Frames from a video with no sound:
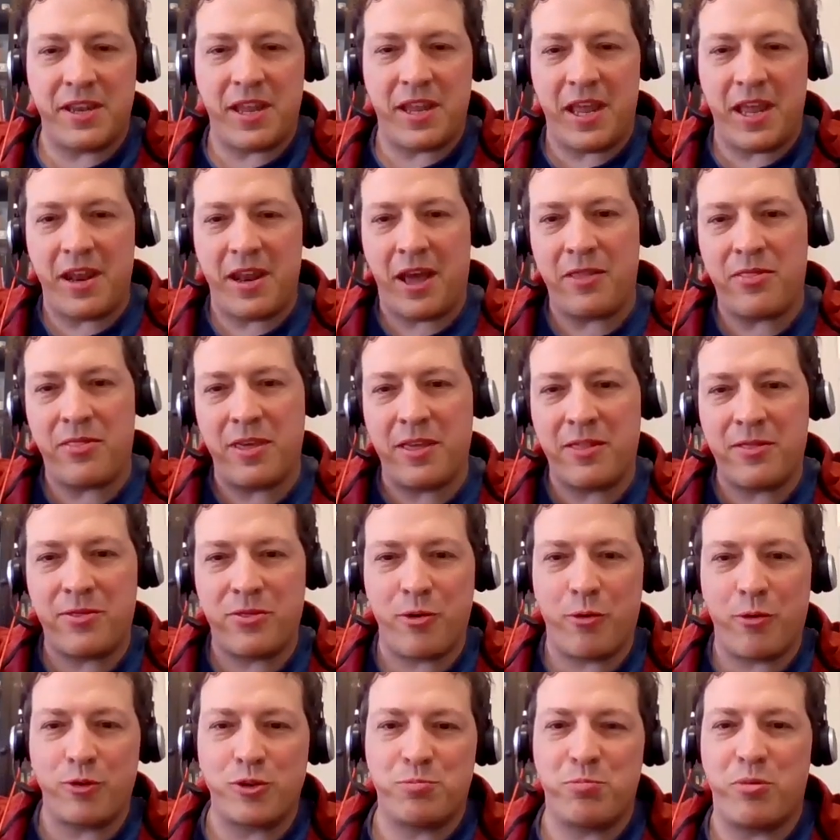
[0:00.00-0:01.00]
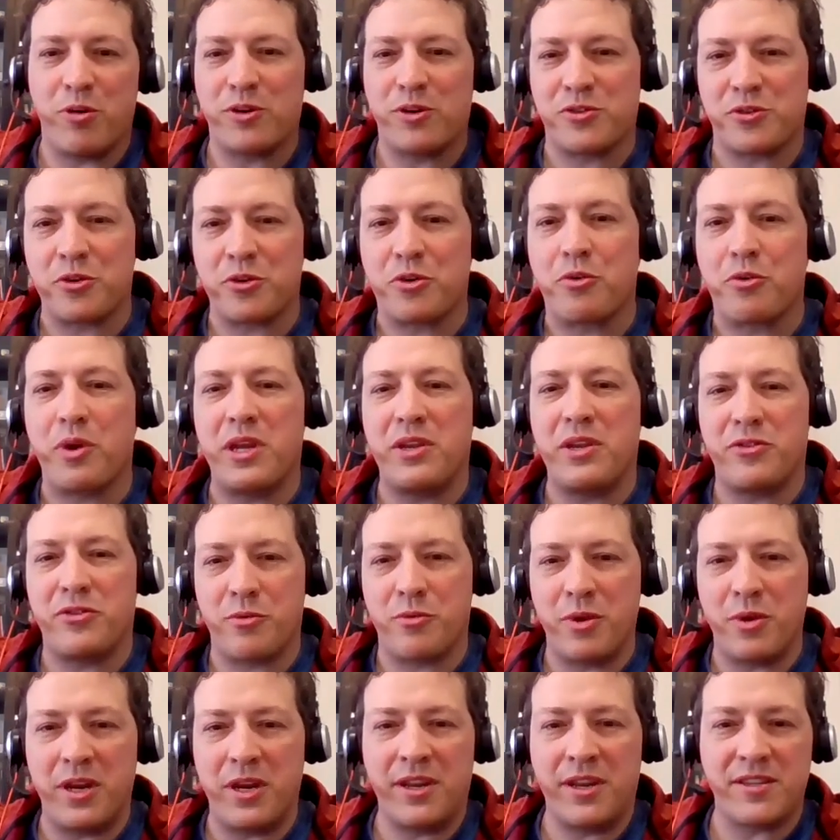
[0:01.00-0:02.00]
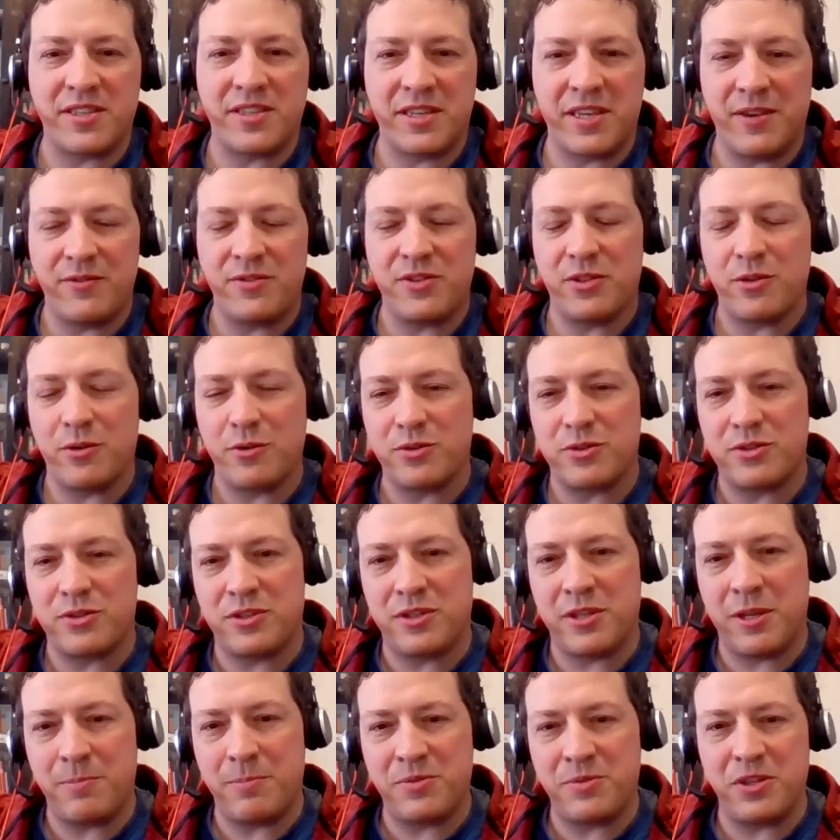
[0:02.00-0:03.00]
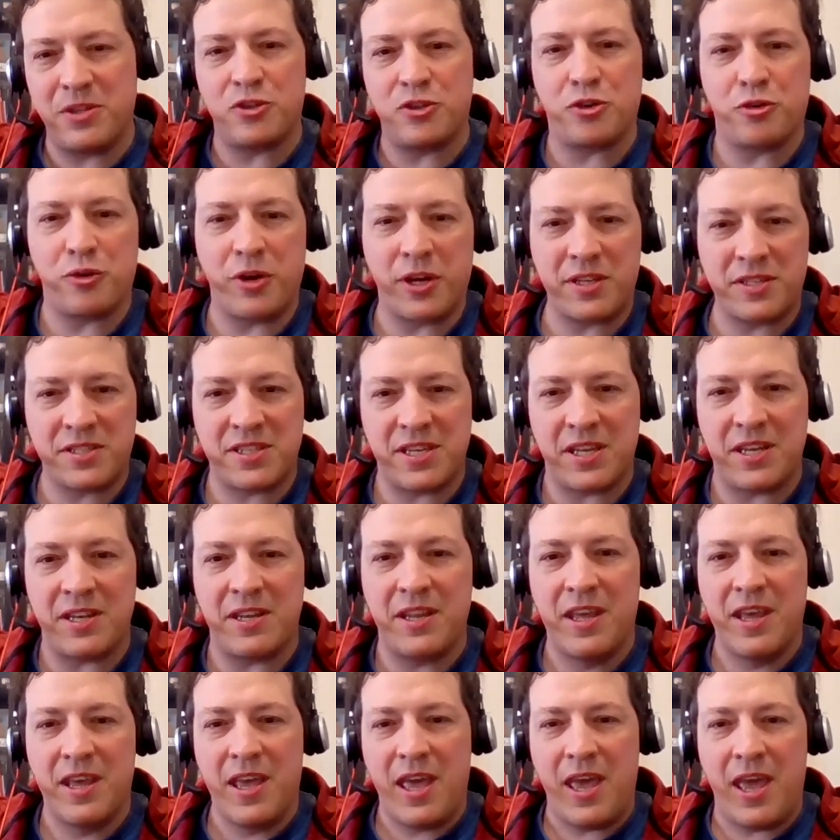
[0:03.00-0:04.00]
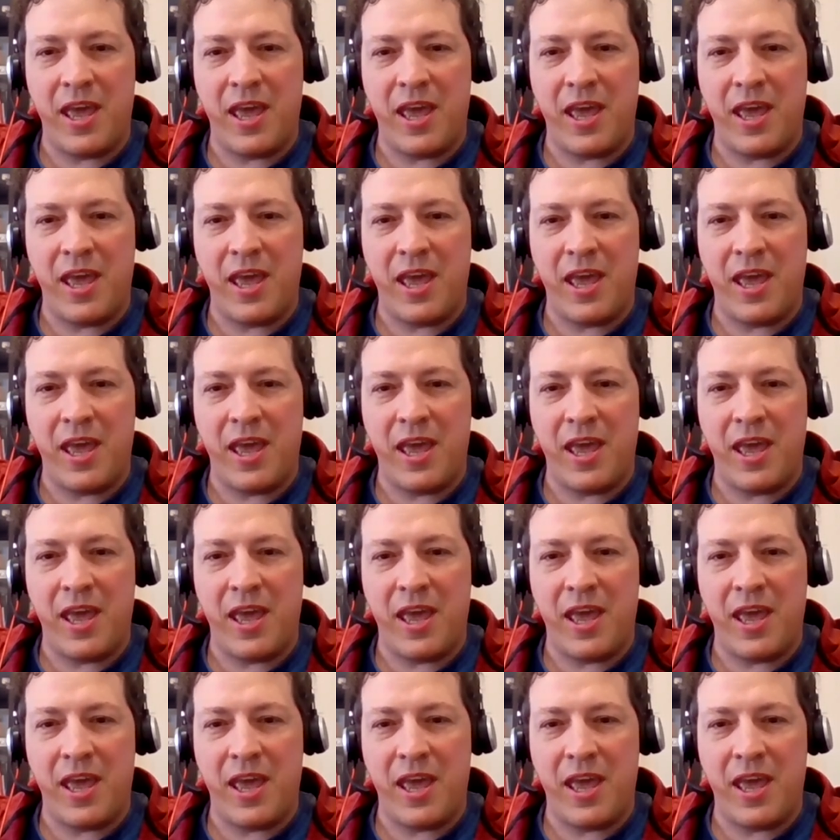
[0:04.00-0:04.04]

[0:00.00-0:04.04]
And I think those books are great to read because it gives you those tips and tricks and